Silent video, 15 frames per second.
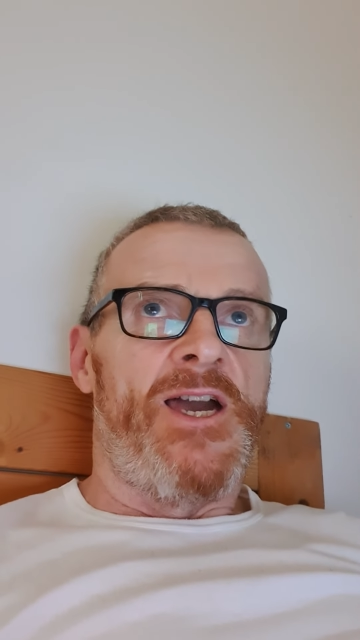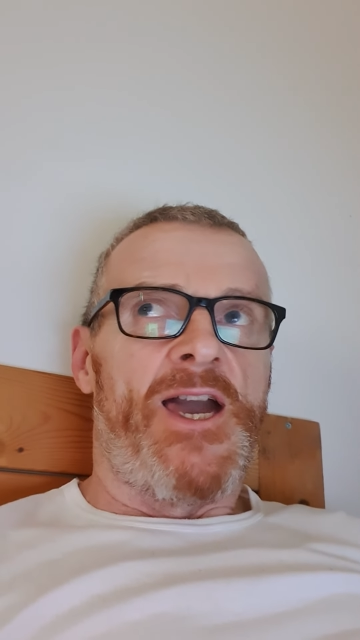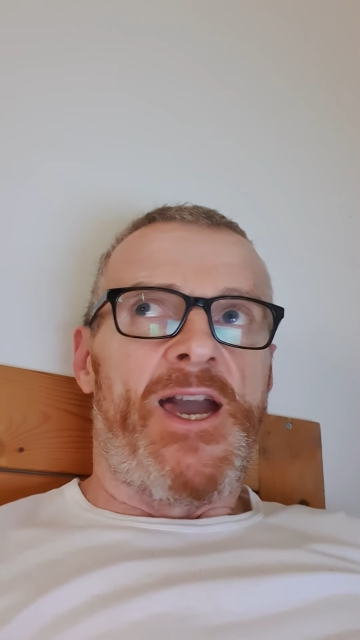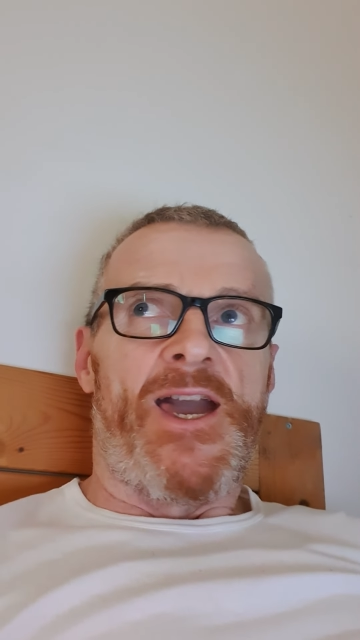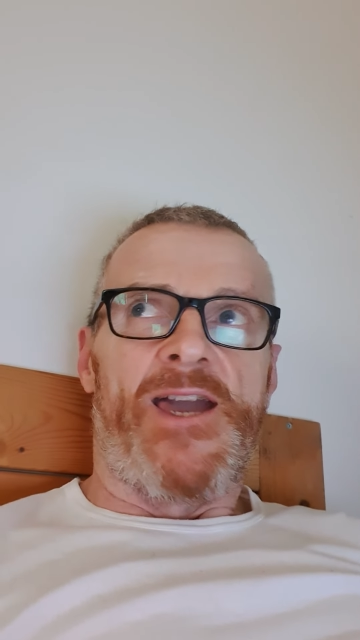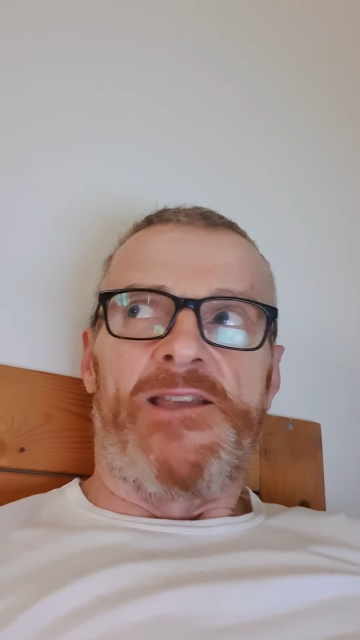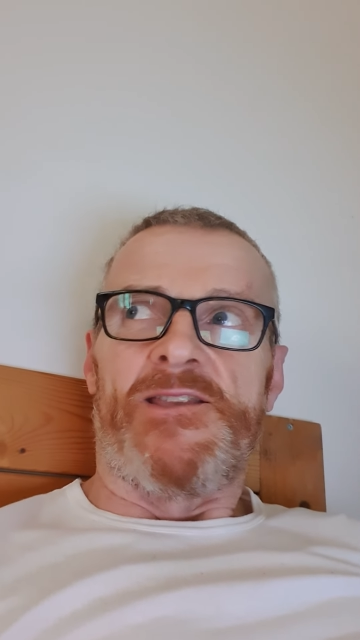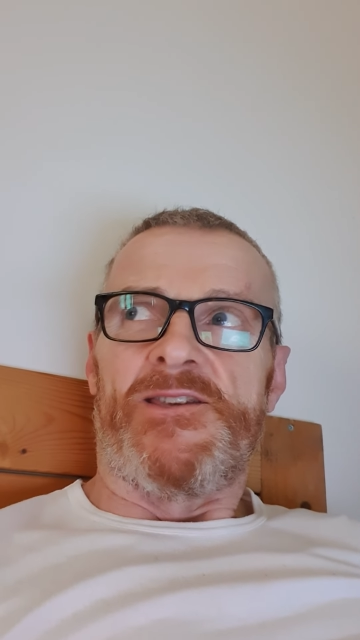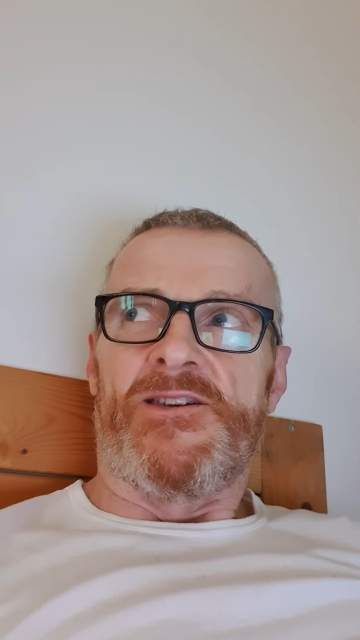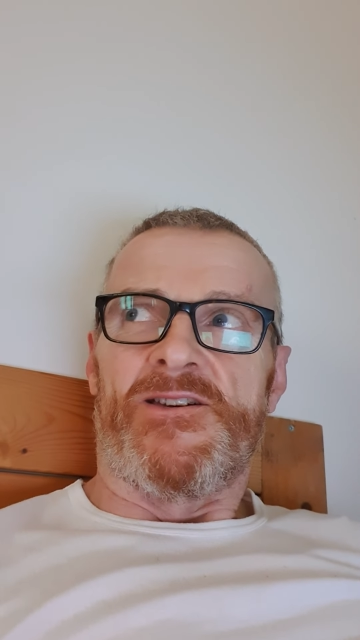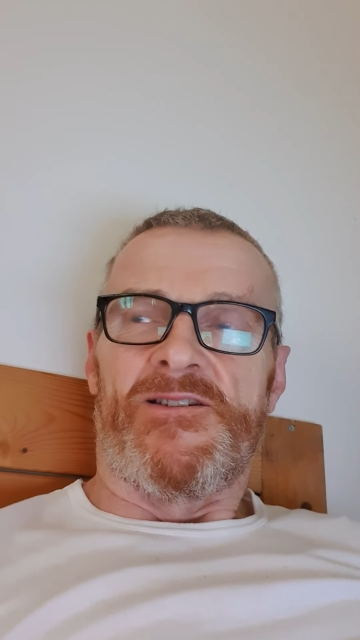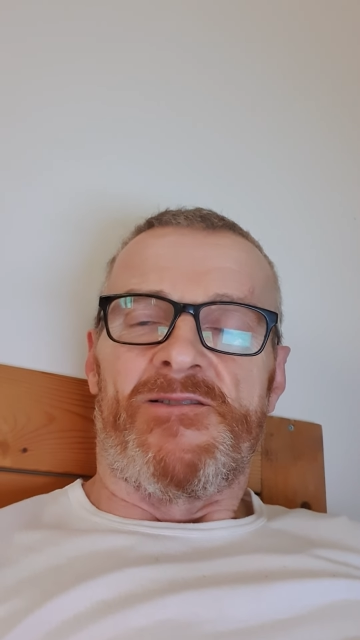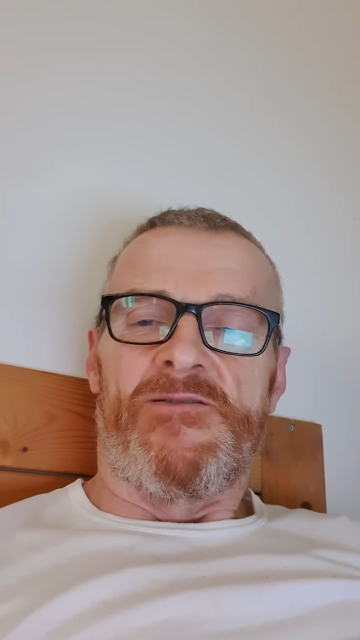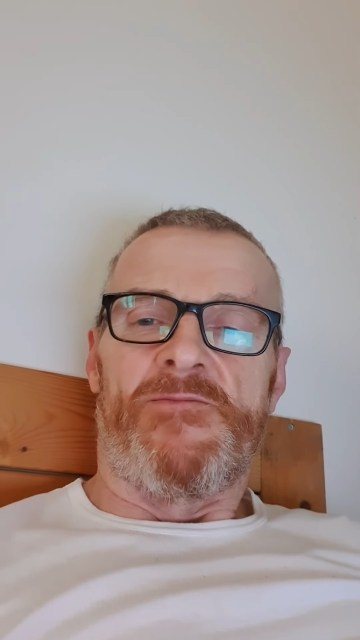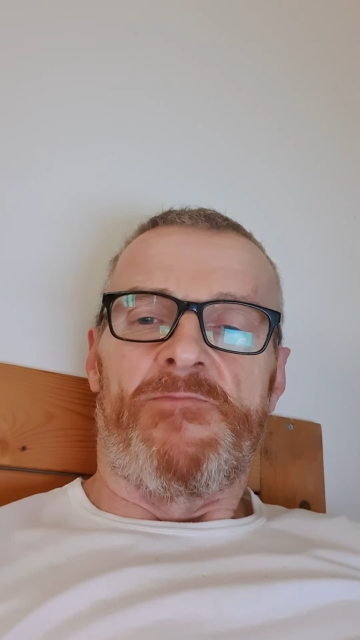and
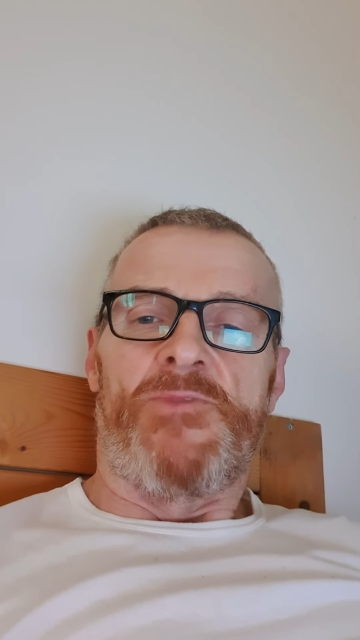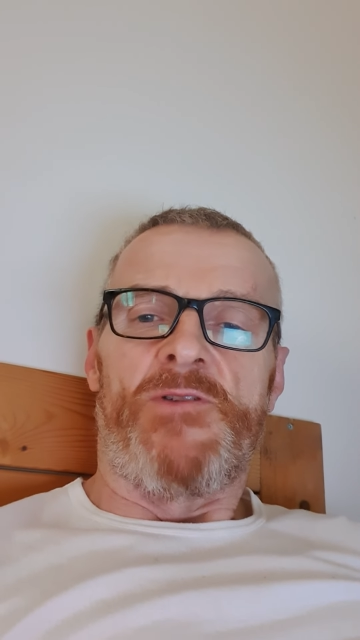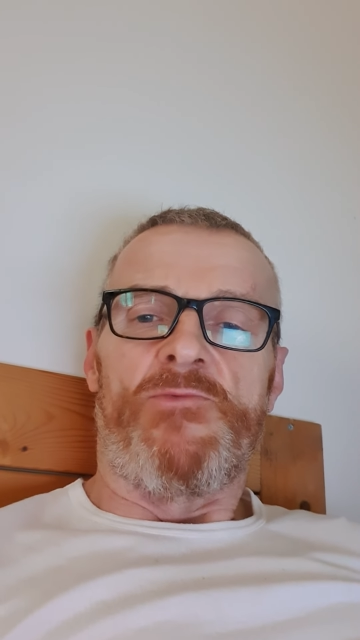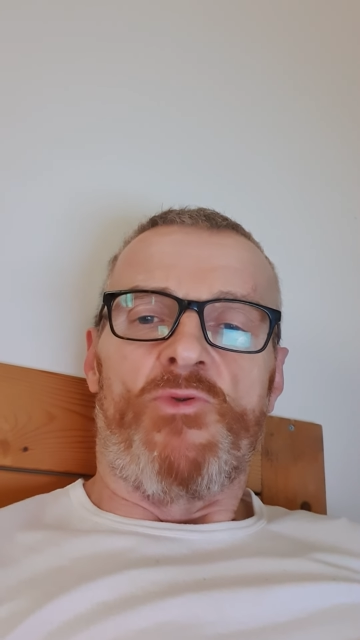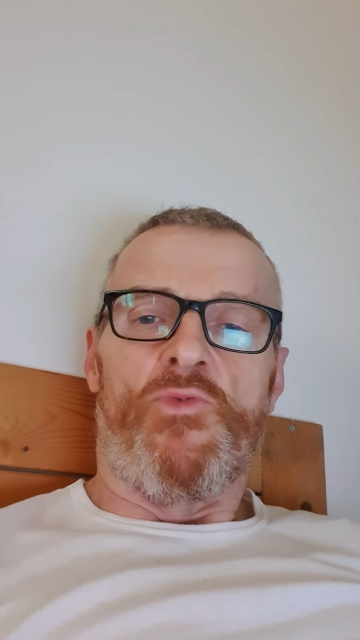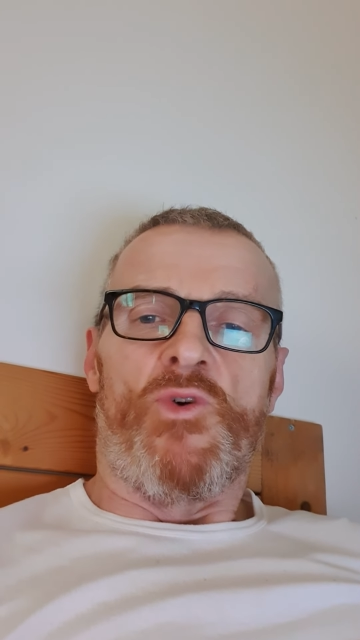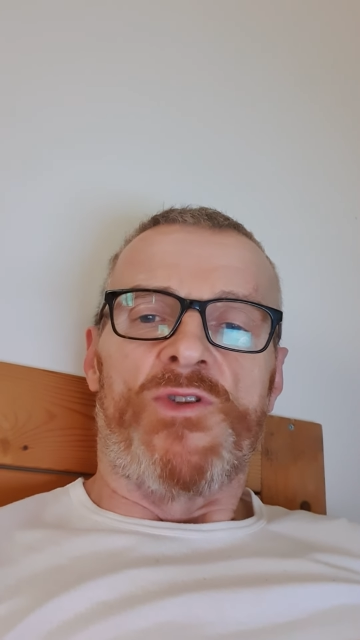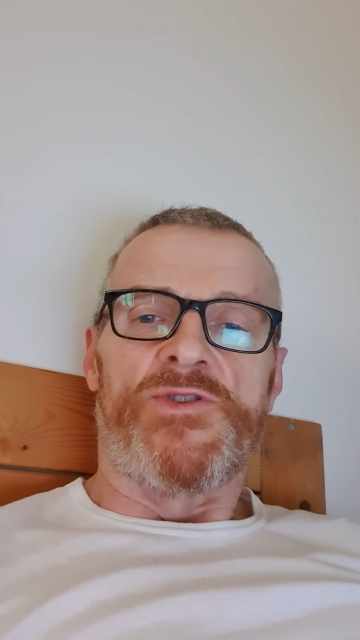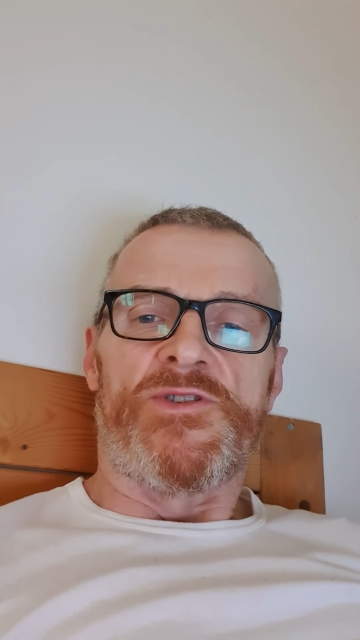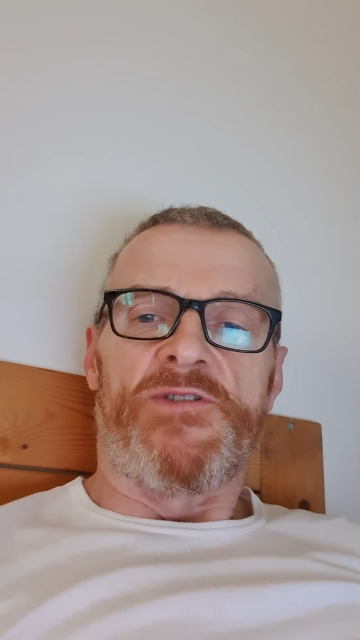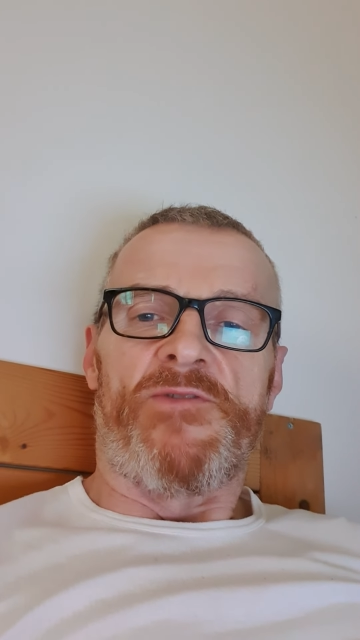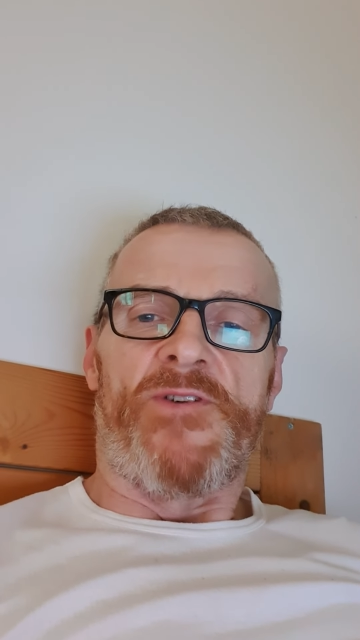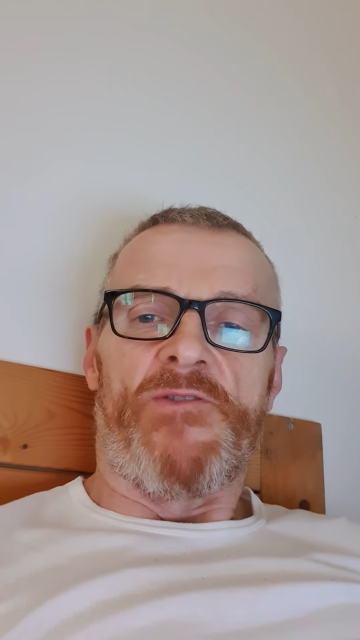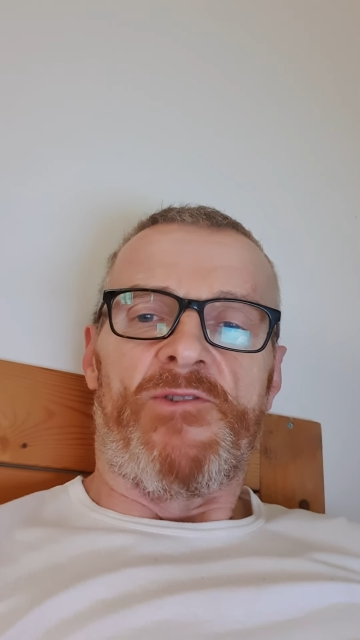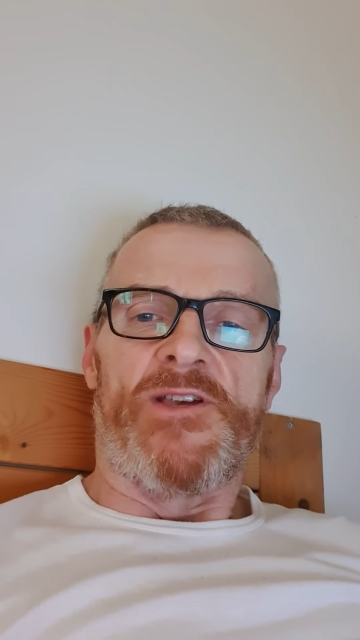people want to
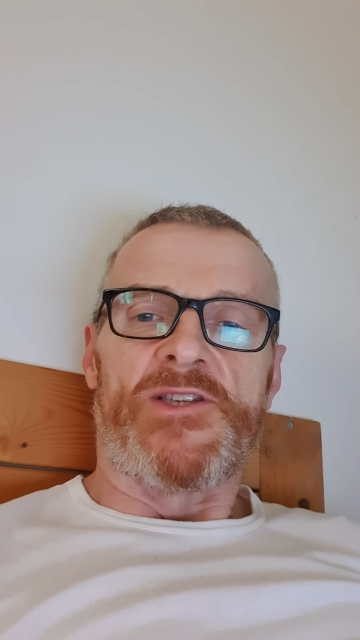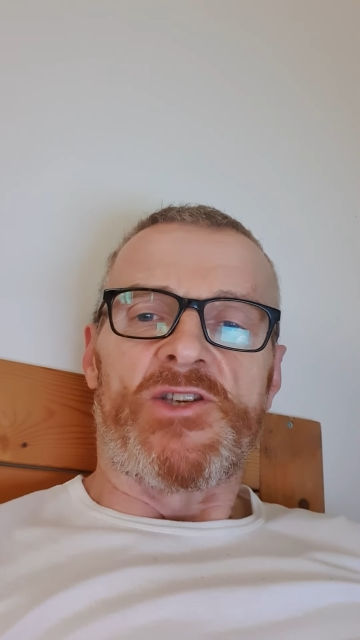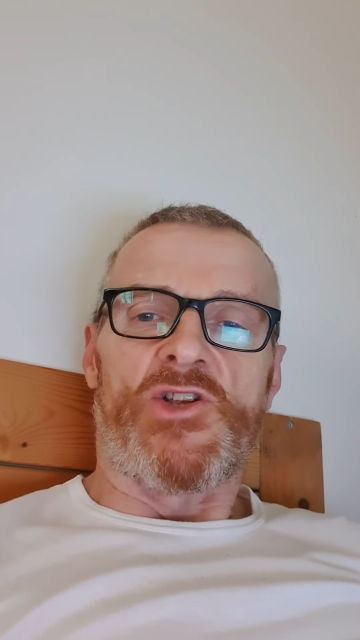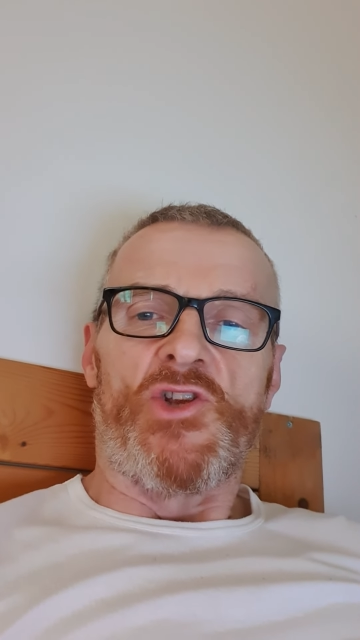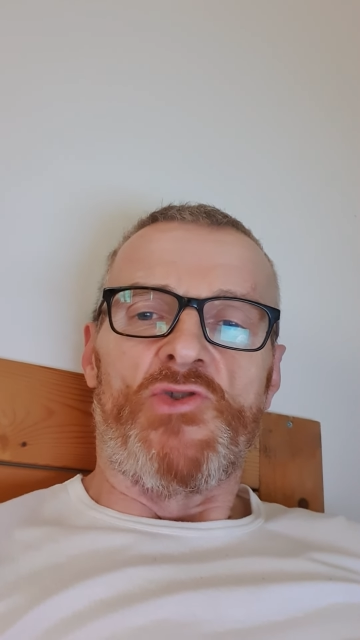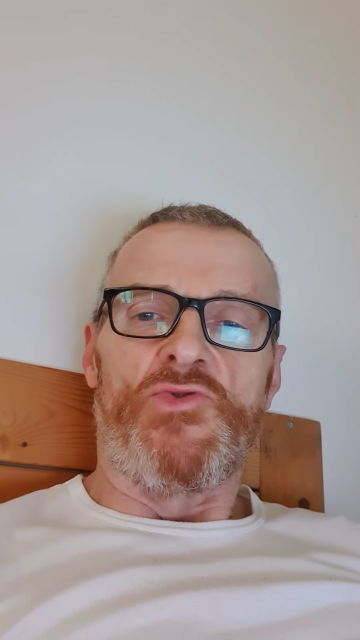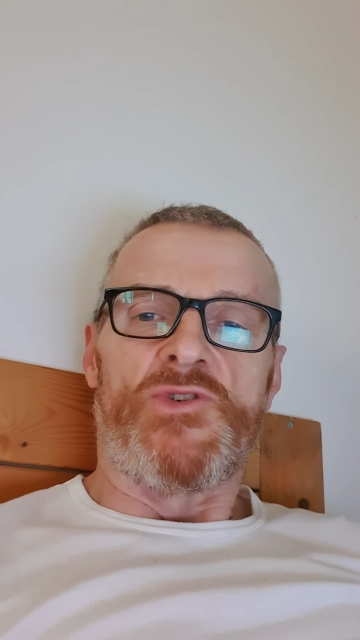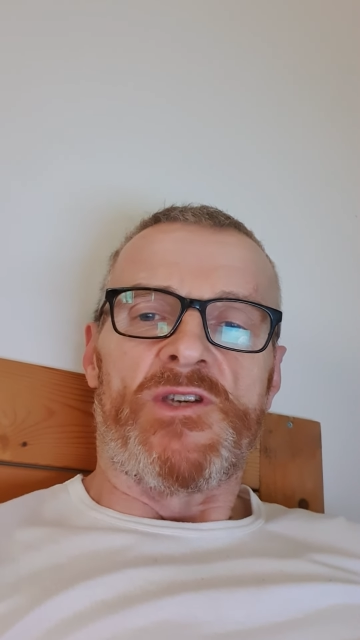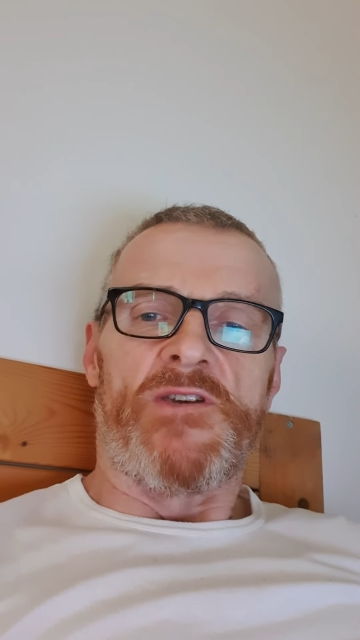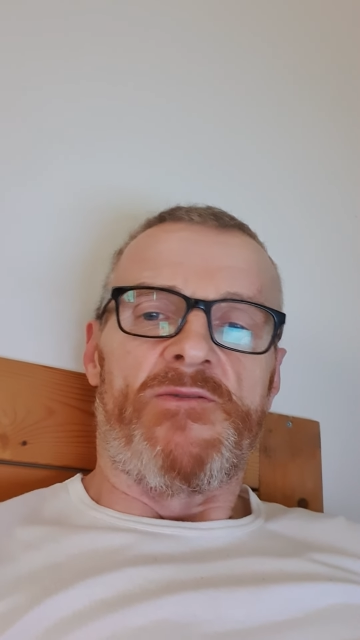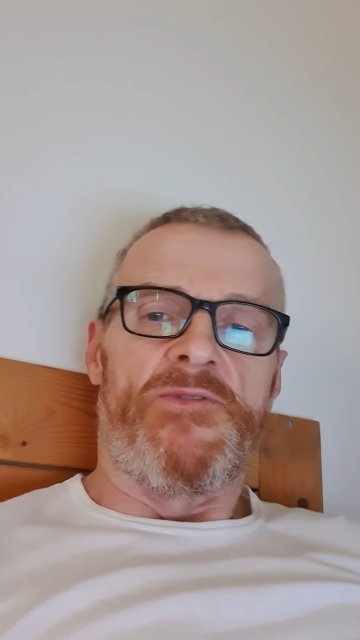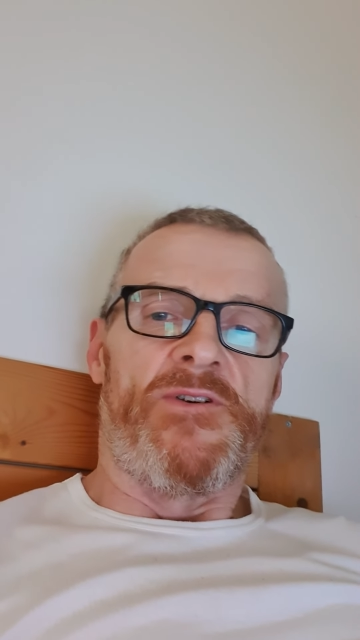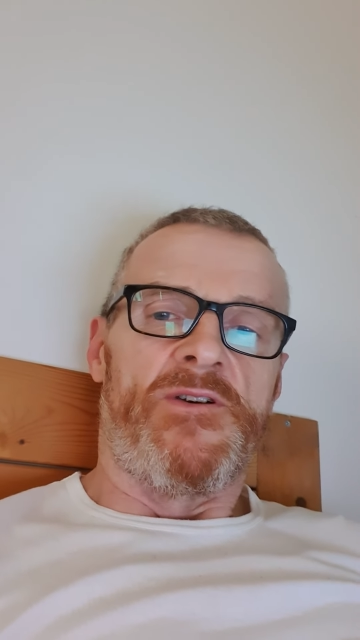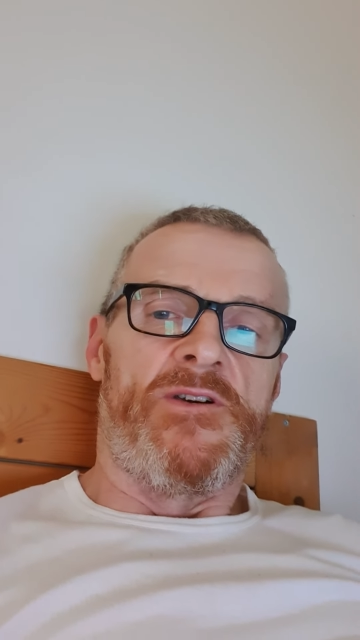feel exclusive.